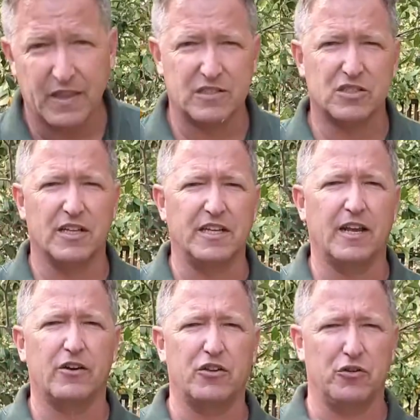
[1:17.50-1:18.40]
that's laying
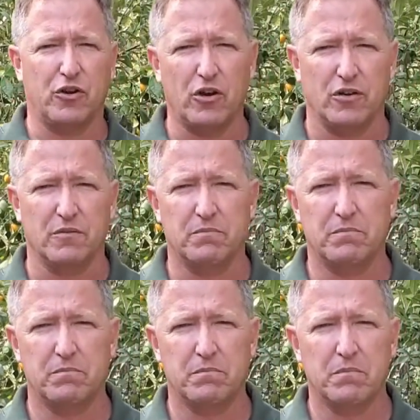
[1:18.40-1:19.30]
out in your garden,
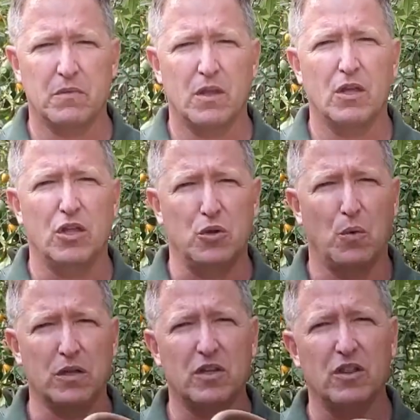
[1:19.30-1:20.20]
you
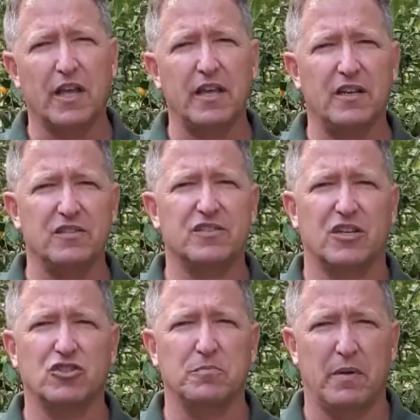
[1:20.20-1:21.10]
want to lay it in
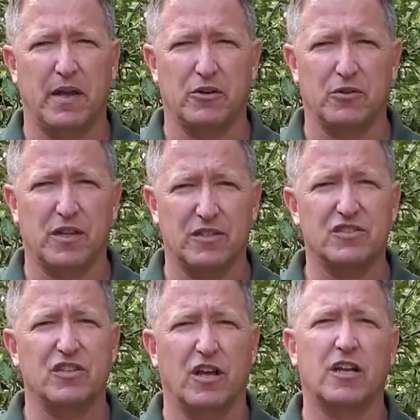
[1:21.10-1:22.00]
such a manner that it's
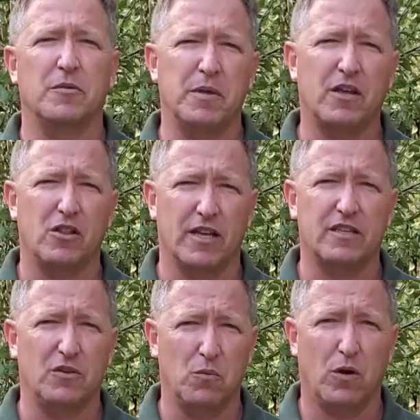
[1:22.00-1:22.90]
not going to be
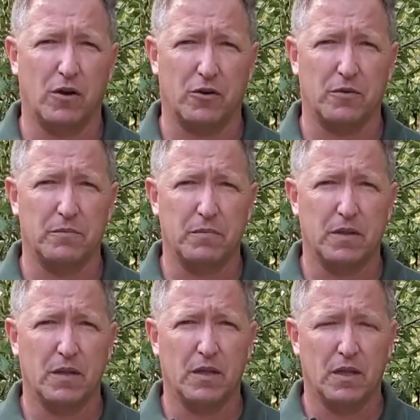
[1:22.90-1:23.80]
collecting water.
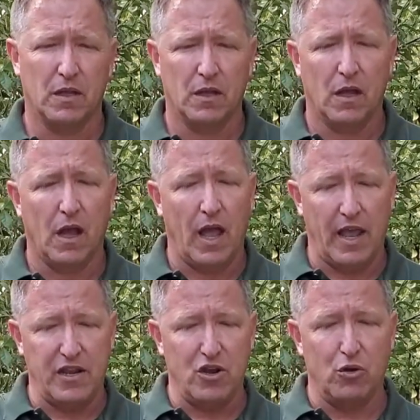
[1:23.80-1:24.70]
A
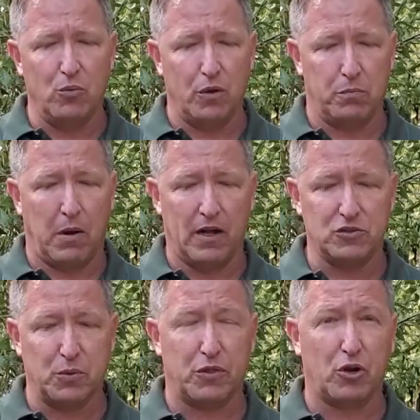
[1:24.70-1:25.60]
note with pots
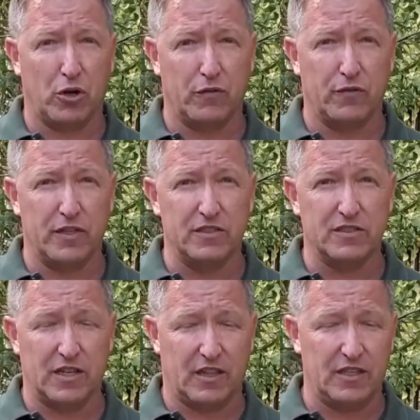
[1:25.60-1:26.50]
with curved lids
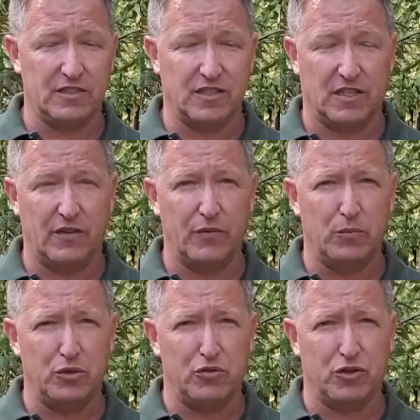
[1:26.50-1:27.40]
like this, that even
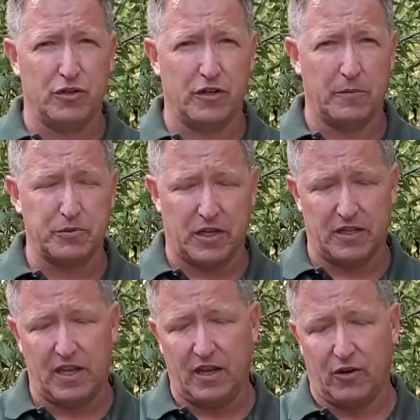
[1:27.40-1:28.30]
when you turn it upside
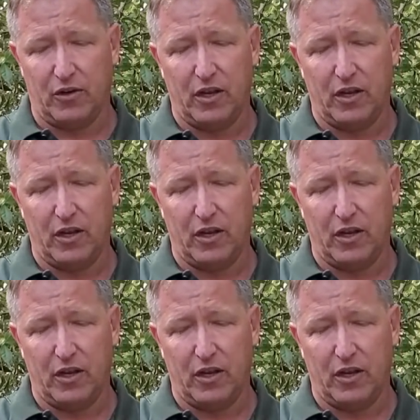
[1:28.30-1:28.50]
down,